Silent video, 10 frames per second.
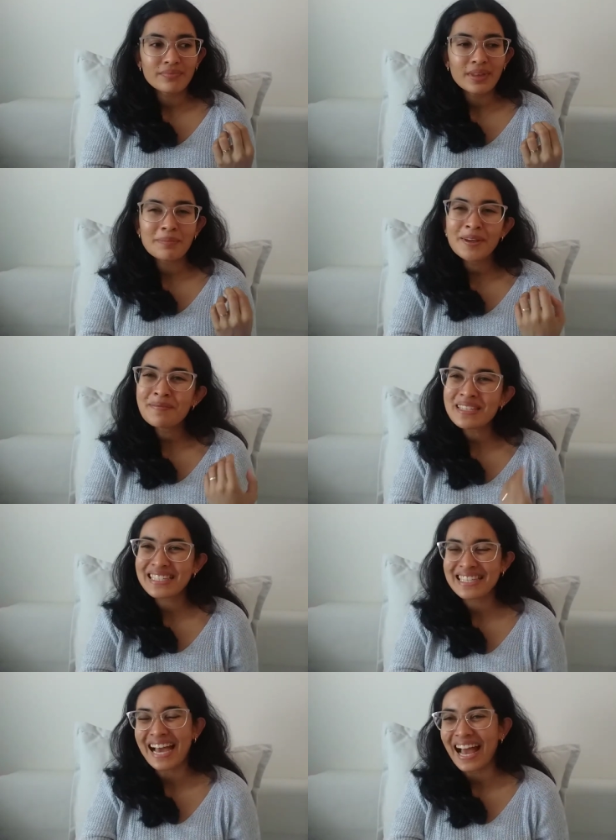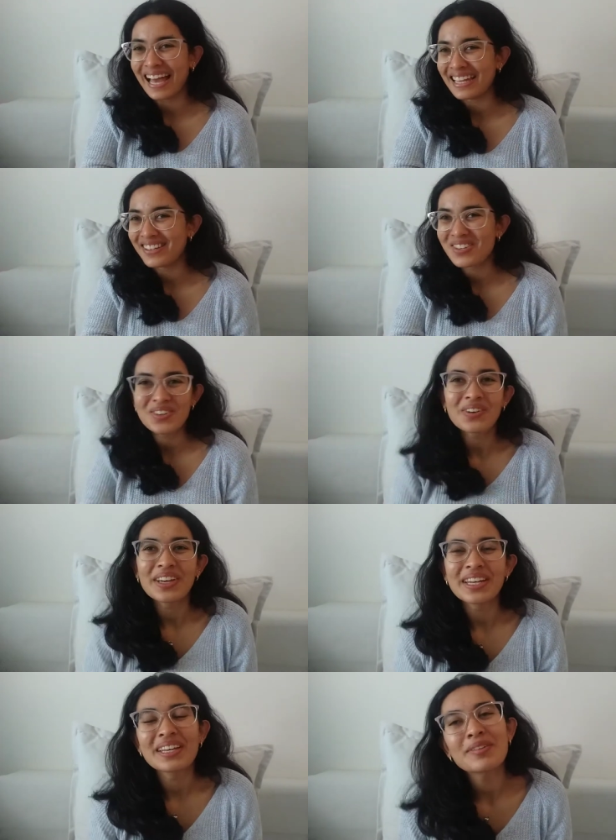it made me sad to
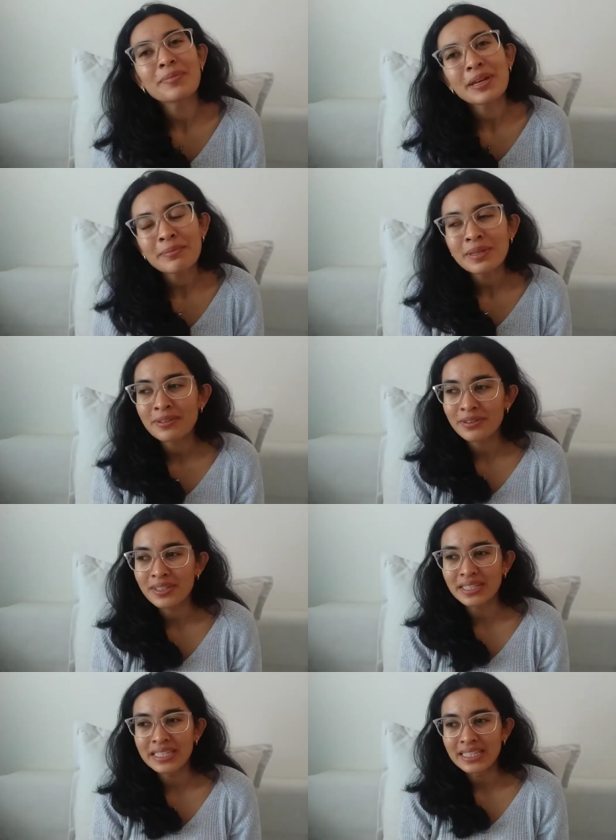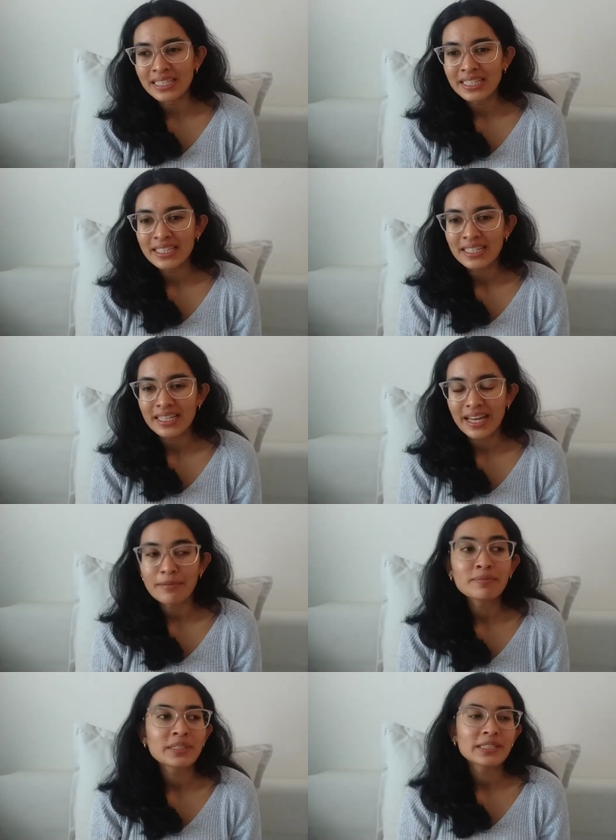read. It made me really
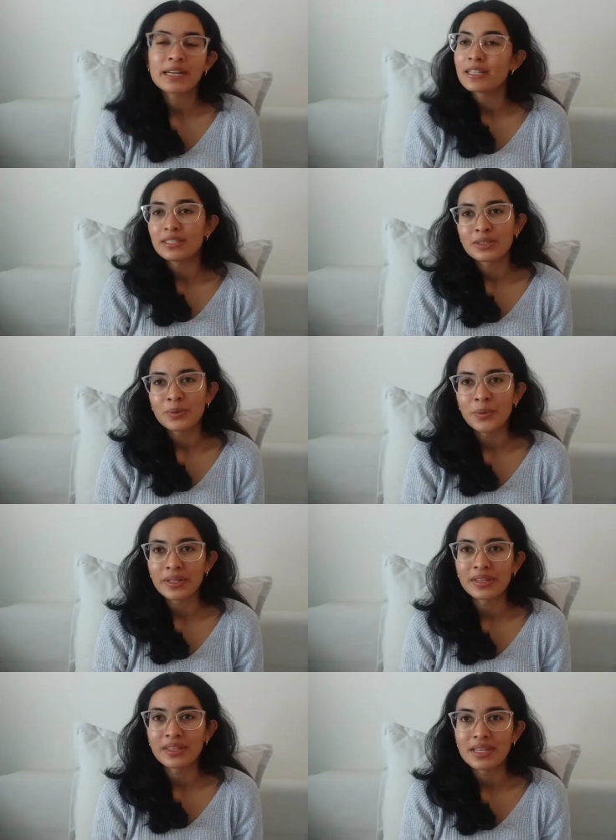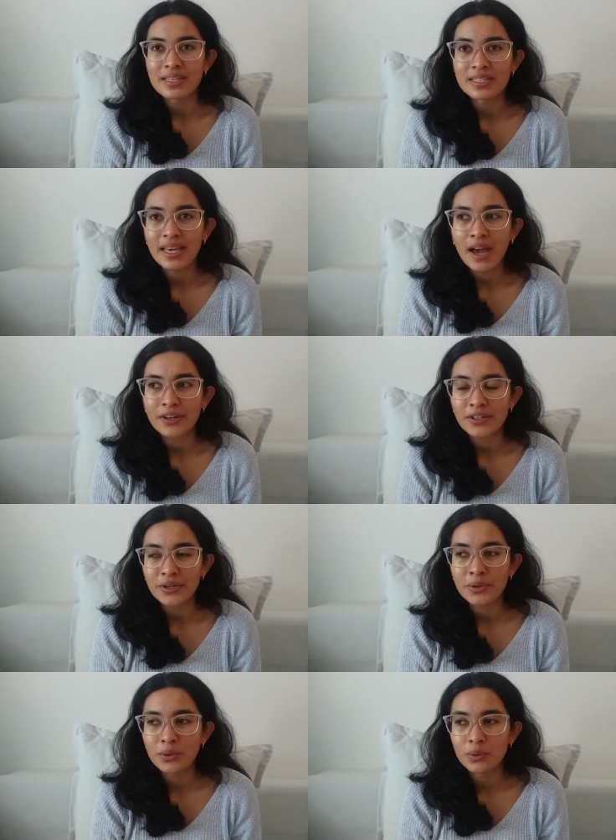empathize with this character
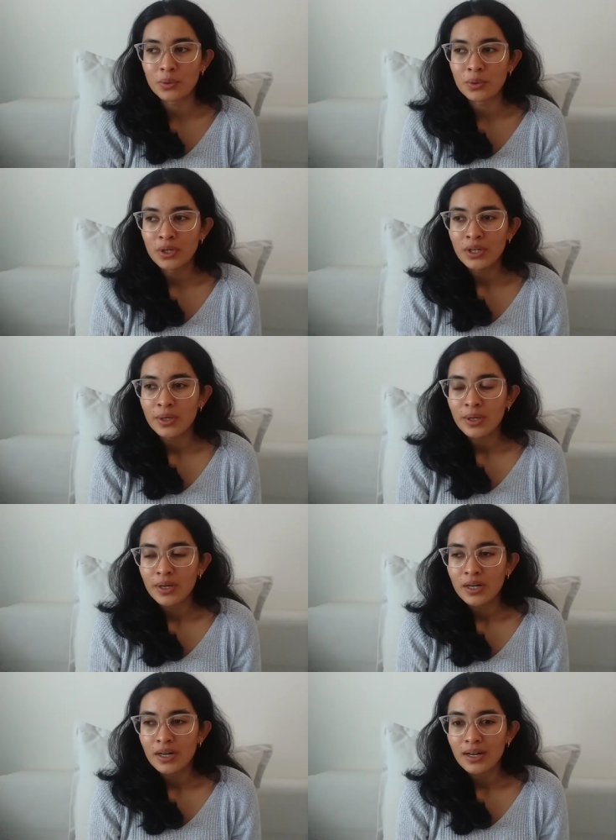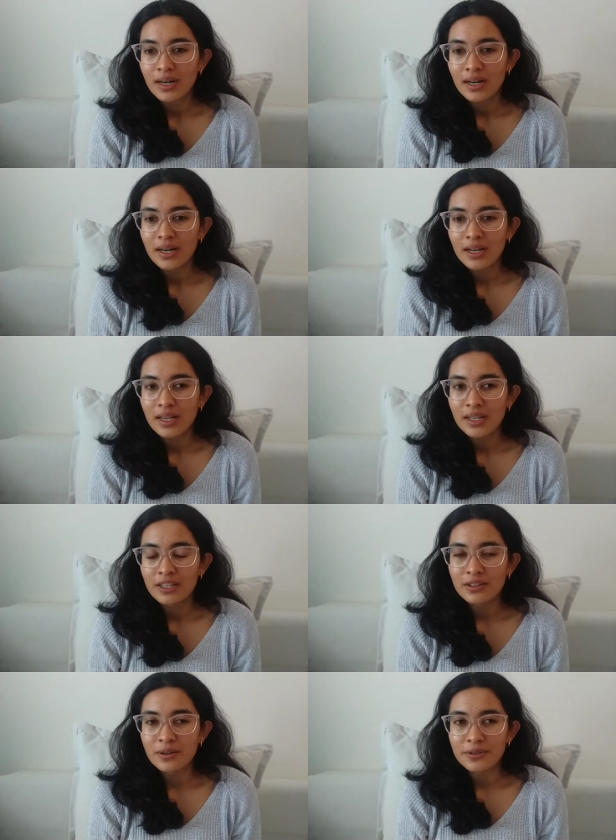who,
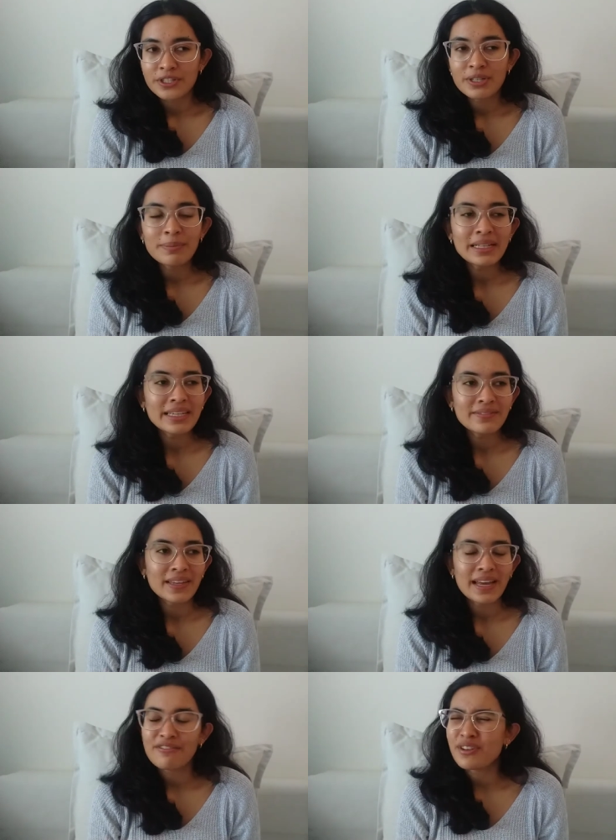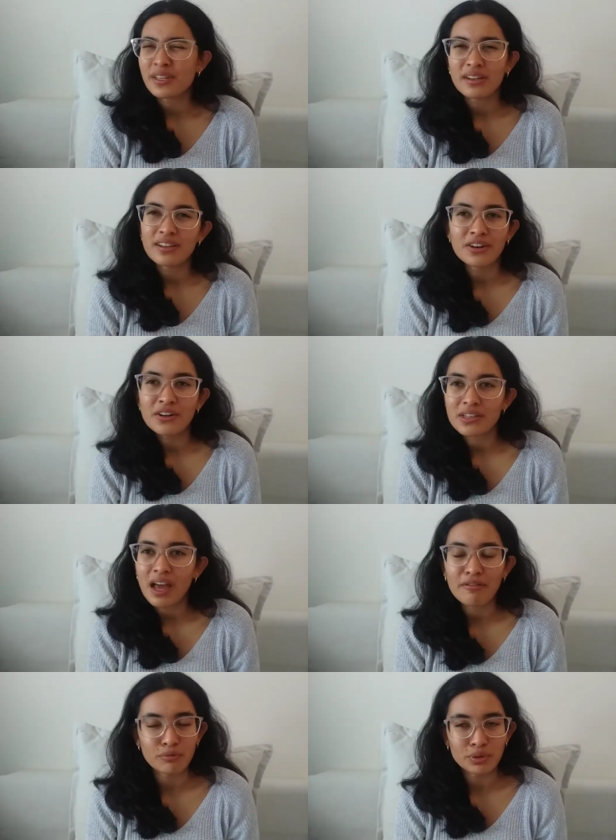you know, she believed that everything in her
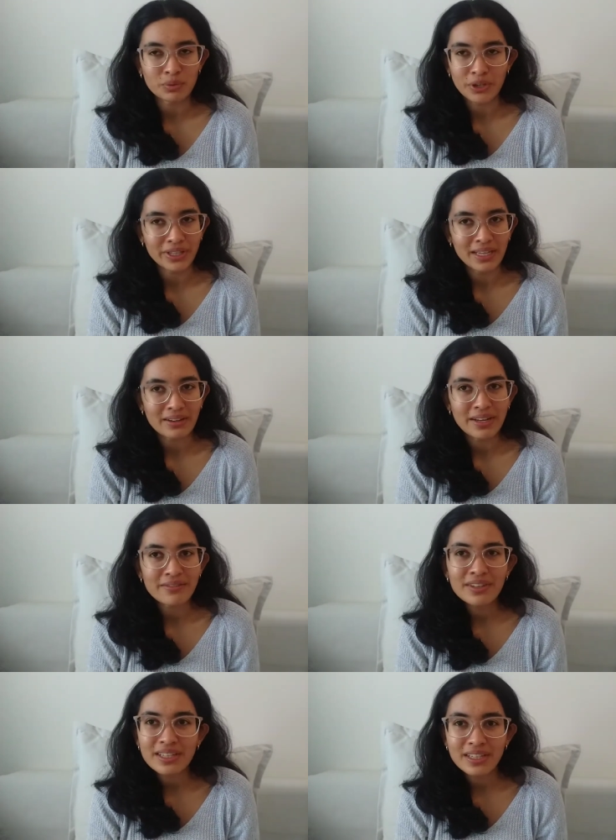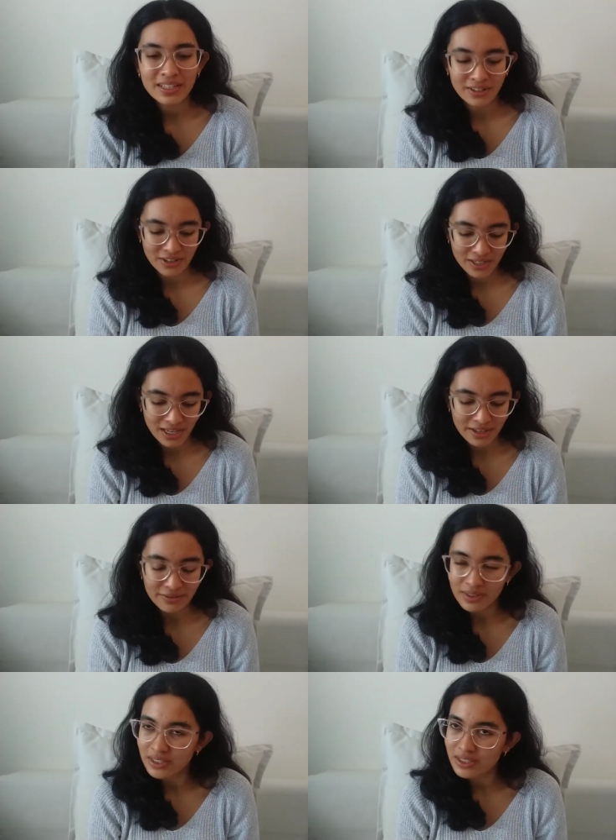life was working out. Everything in her
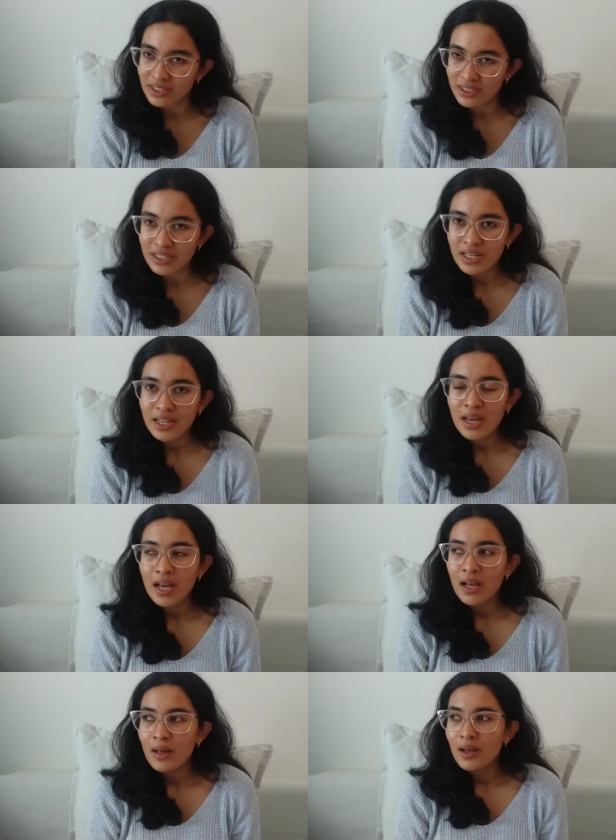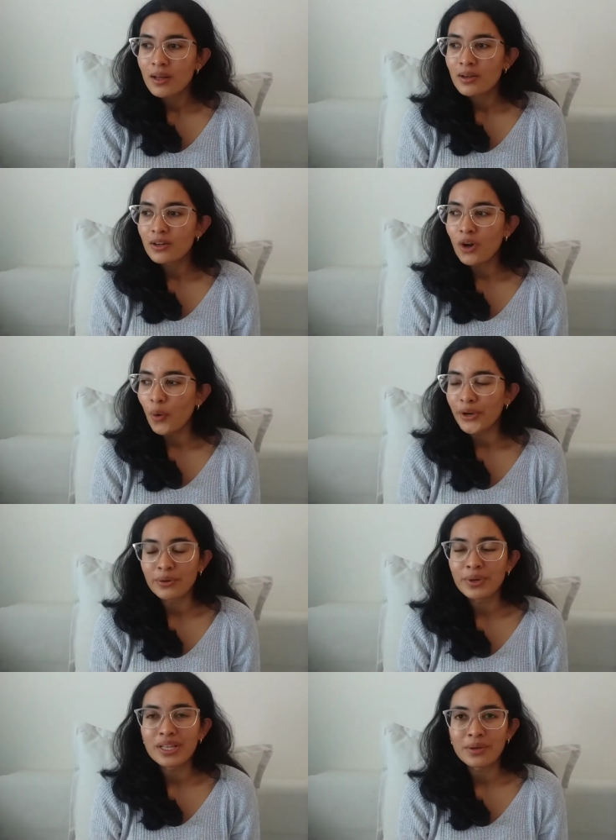life is just
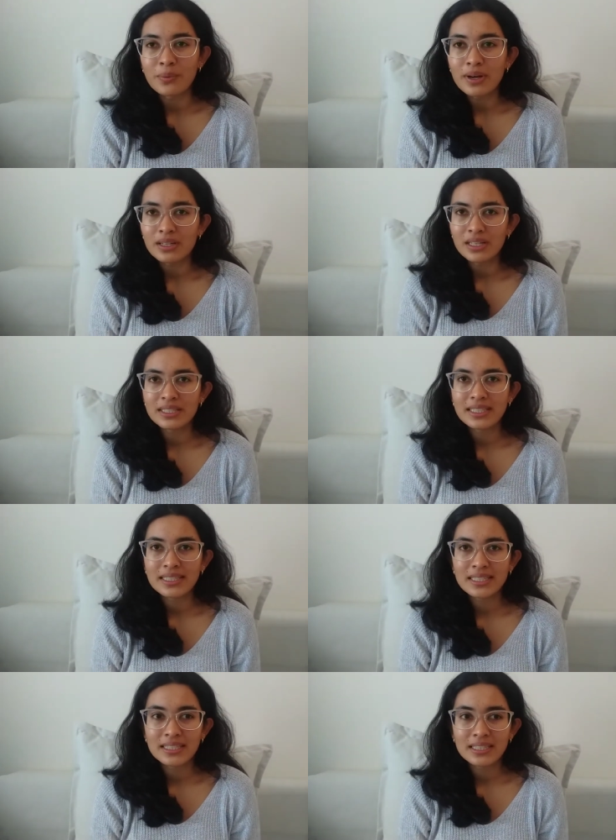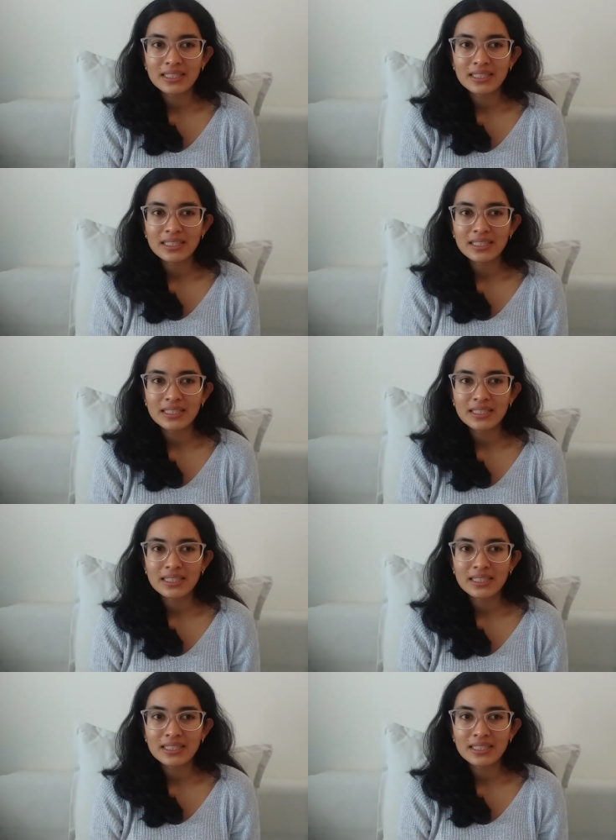going really well. And then